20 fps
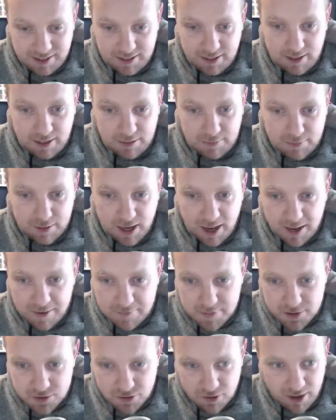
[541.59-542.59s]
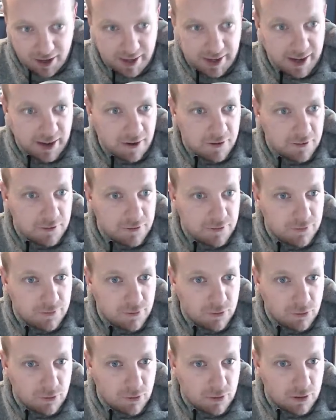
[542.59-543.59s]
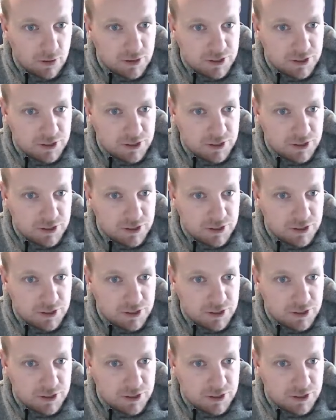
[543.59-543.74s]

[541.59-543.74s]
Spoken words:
I've been trying out for